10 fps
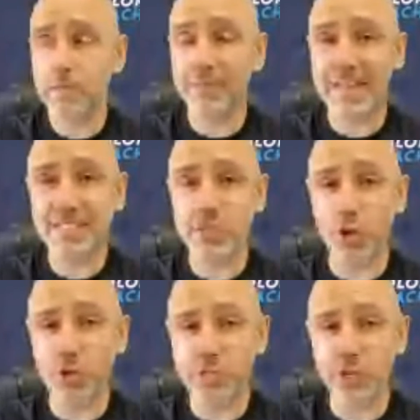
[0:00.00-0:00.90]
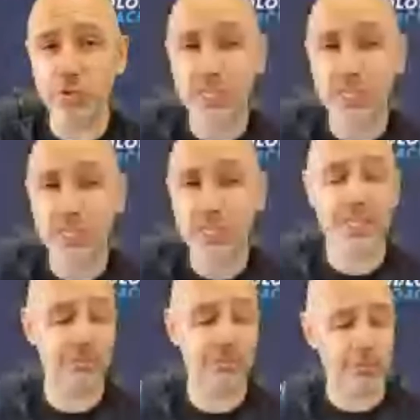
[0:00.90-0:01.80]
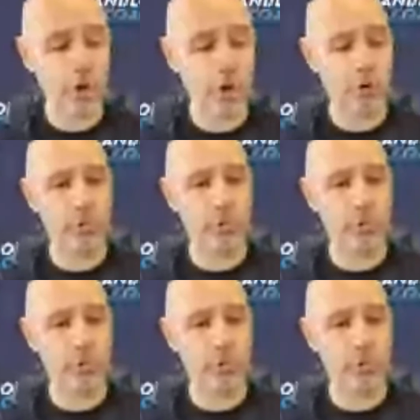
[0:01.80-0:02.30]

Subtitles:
Mice also, something I didn't know,